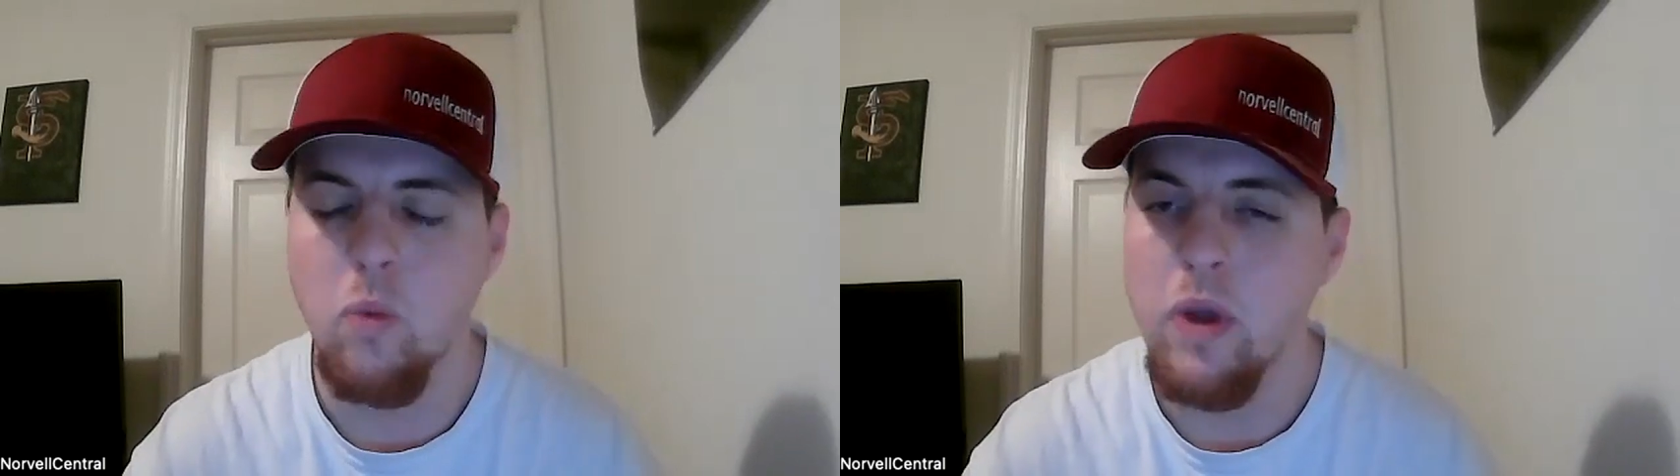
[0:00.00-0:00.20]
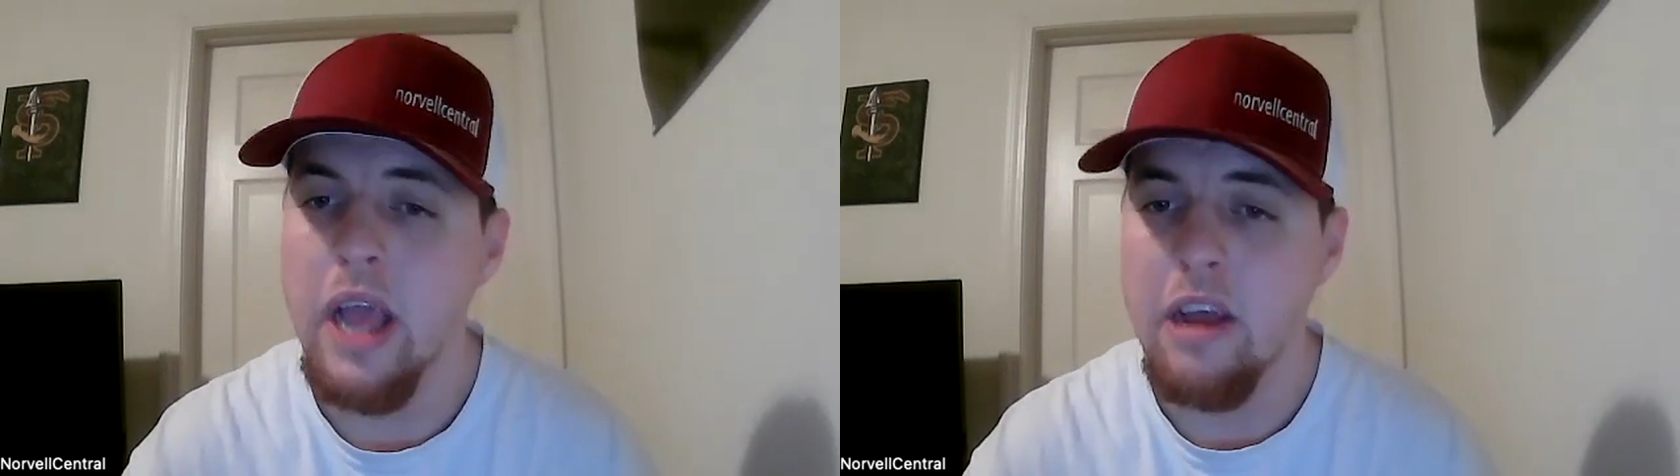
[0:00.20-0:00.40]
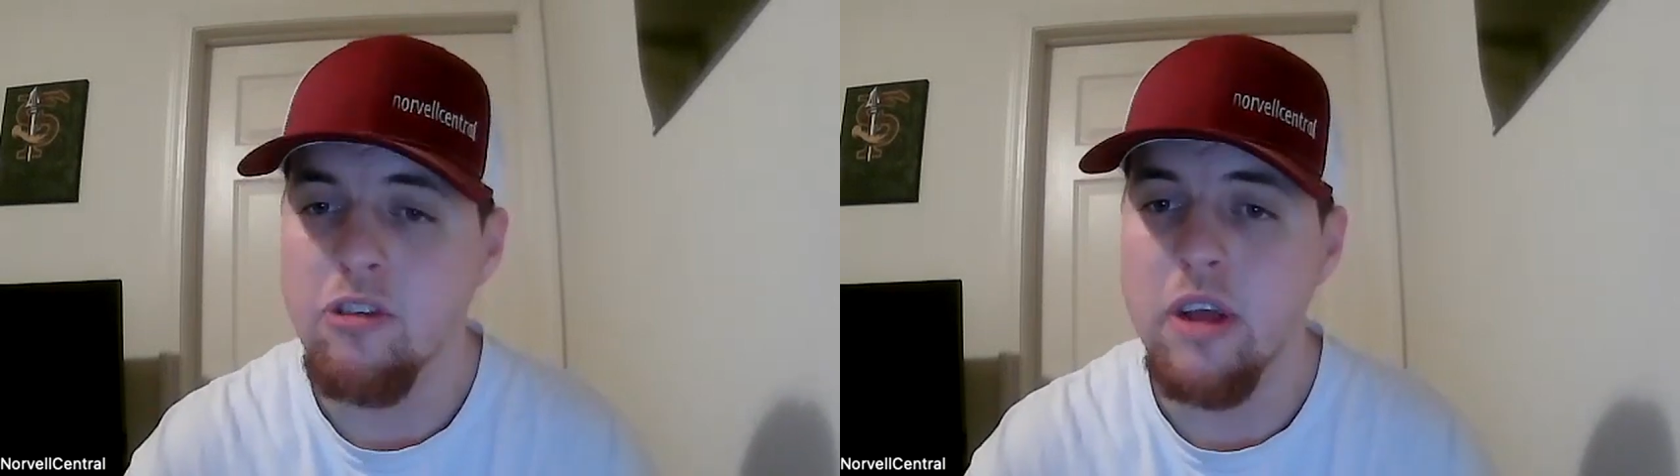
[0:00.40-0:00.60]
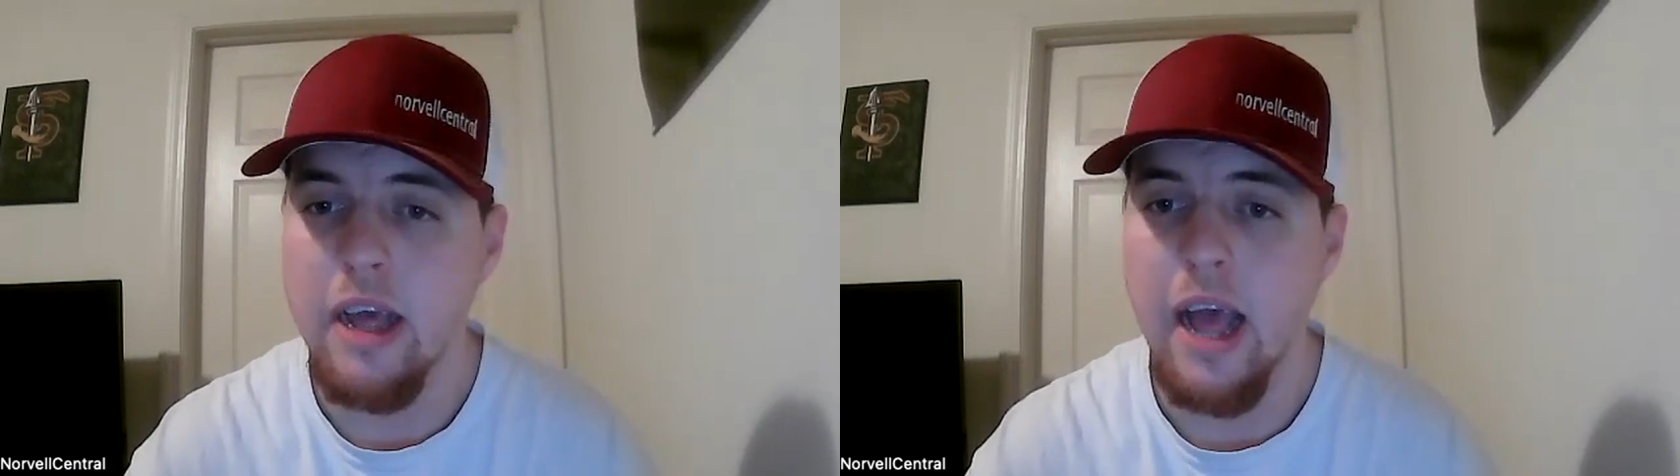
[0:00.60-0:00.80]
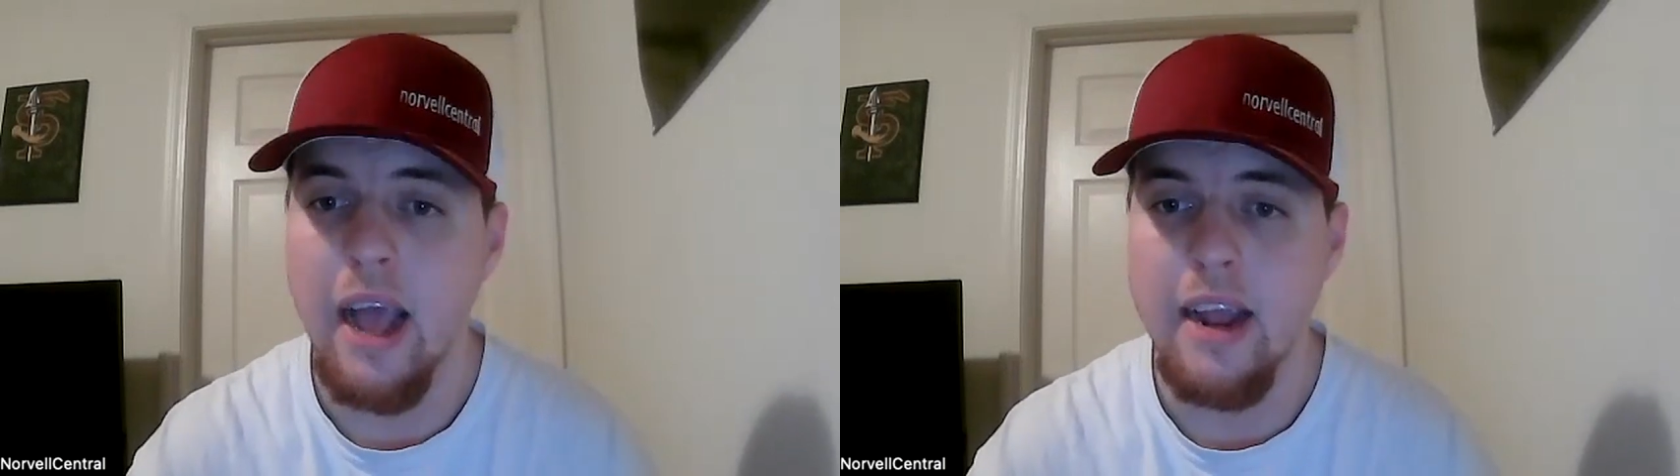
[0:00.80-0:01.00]
we
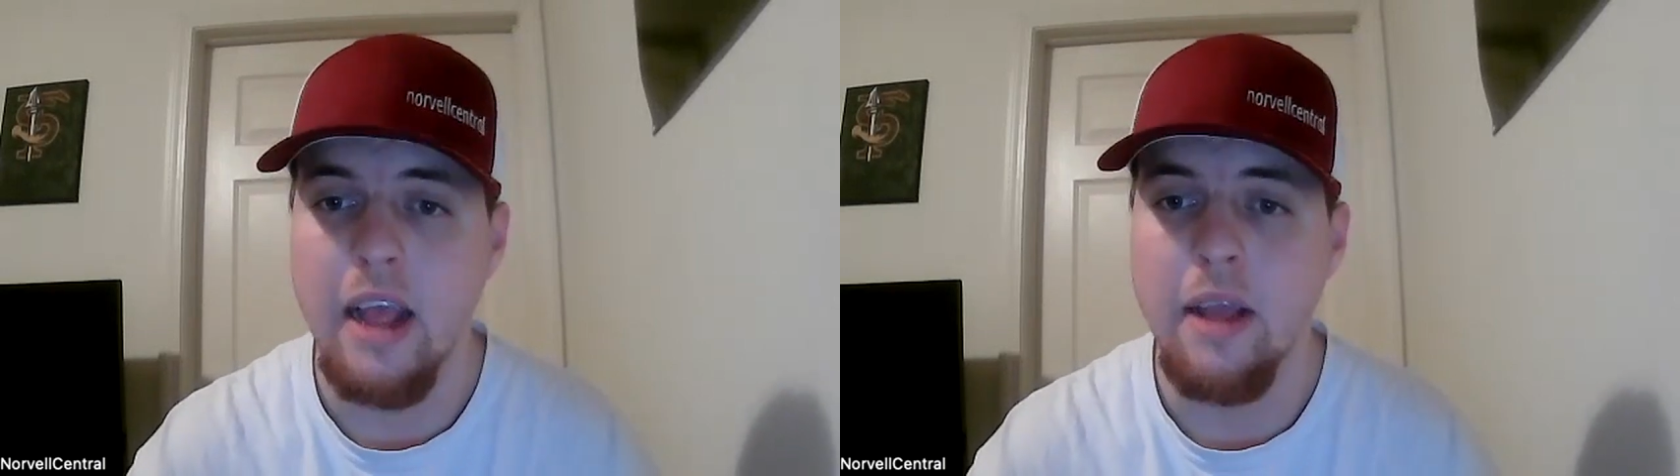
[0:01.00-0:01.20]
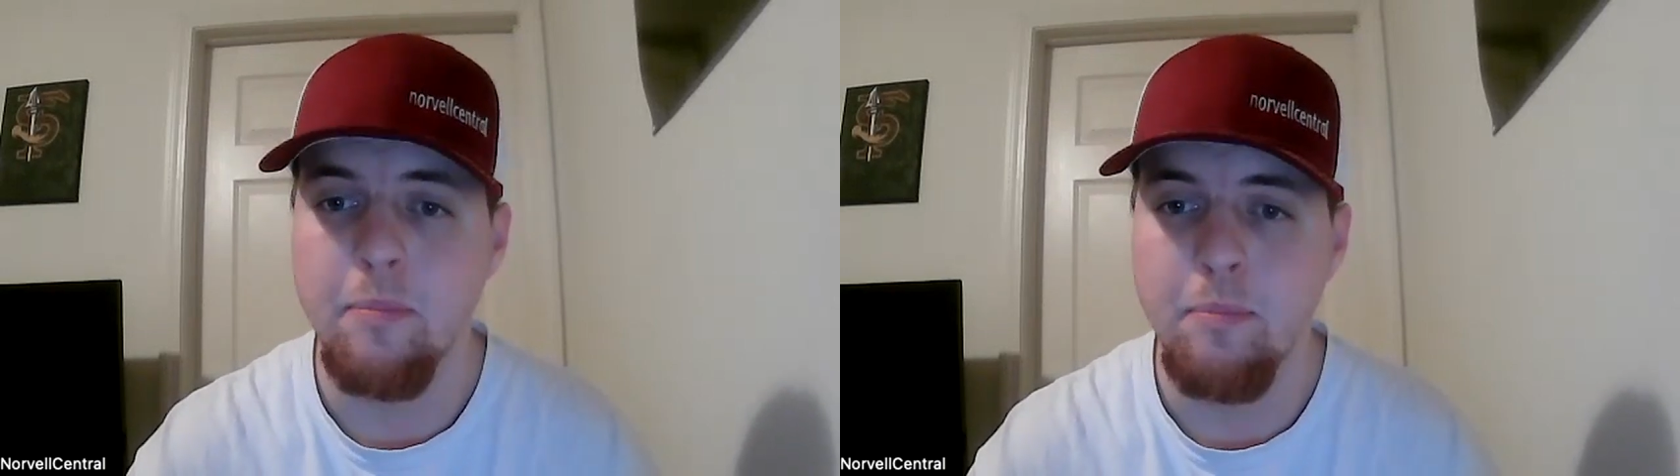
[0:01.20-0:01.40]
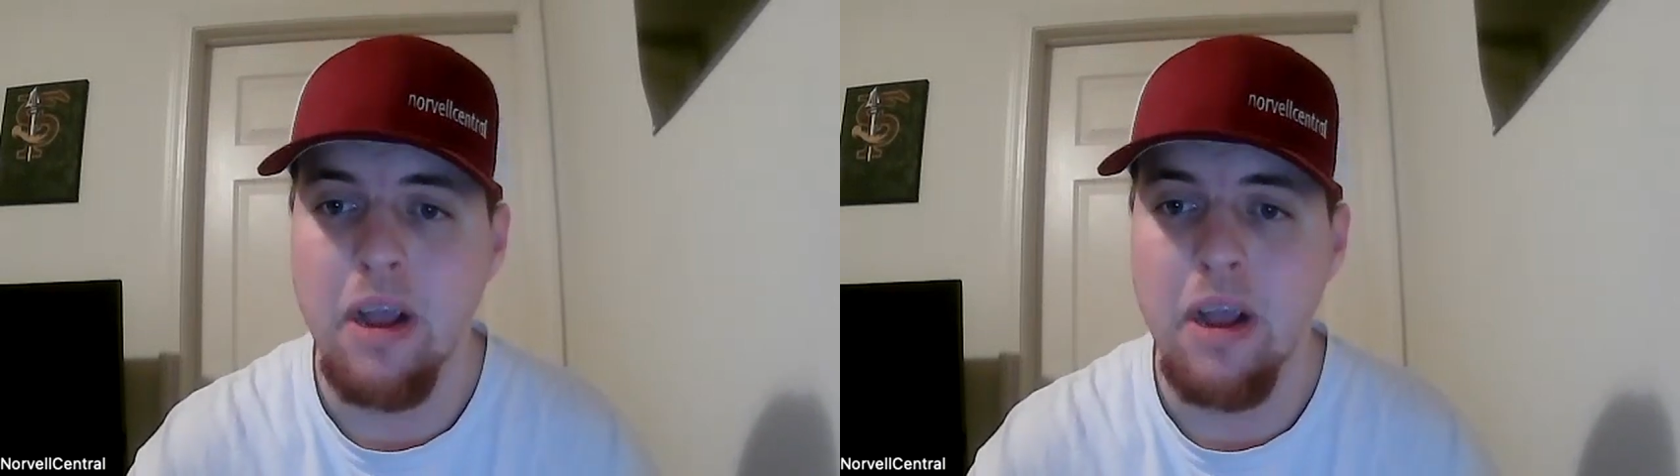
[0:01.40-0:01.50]
actually had a